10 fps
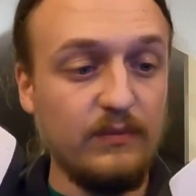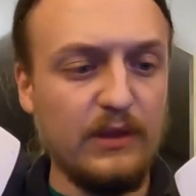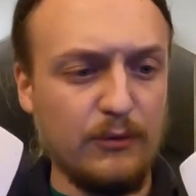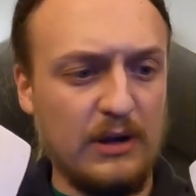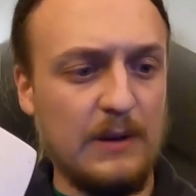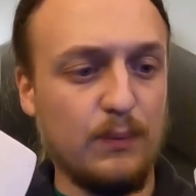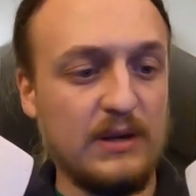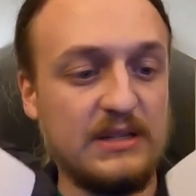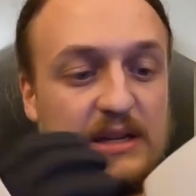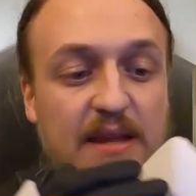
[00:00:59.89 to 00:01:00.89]
3D
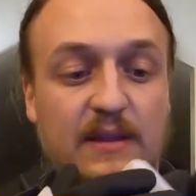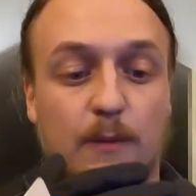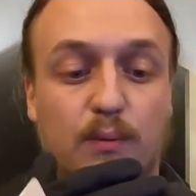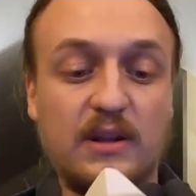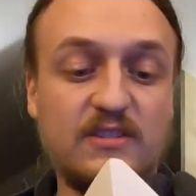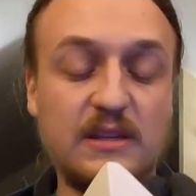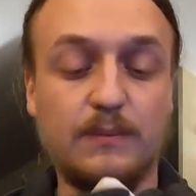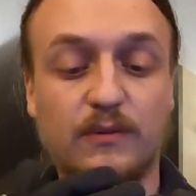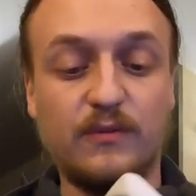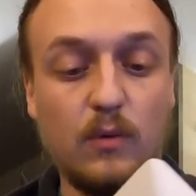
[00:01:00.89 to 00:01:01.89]
printed and they're pretty
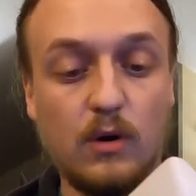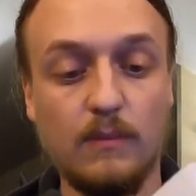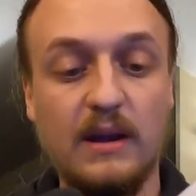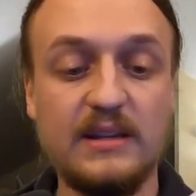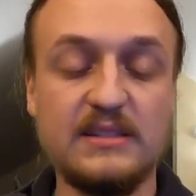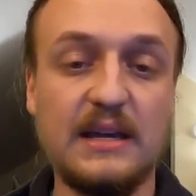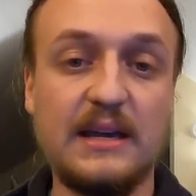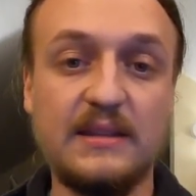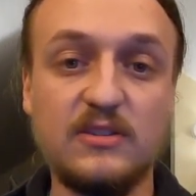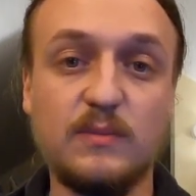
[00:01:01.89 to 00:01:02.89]
simple form, I decided
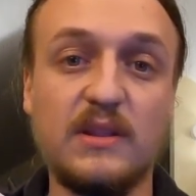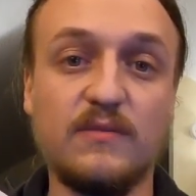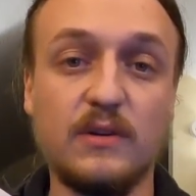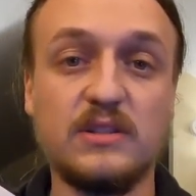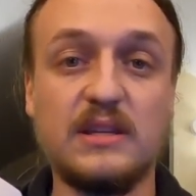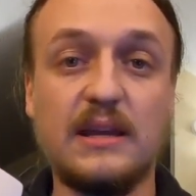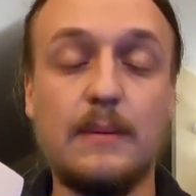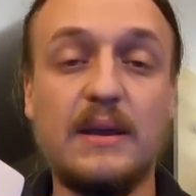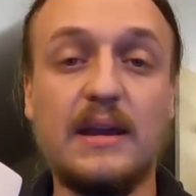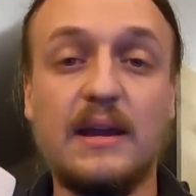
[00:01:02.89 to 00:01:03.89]
these would be the first thing I
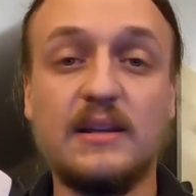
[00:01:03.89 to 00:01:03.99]
make out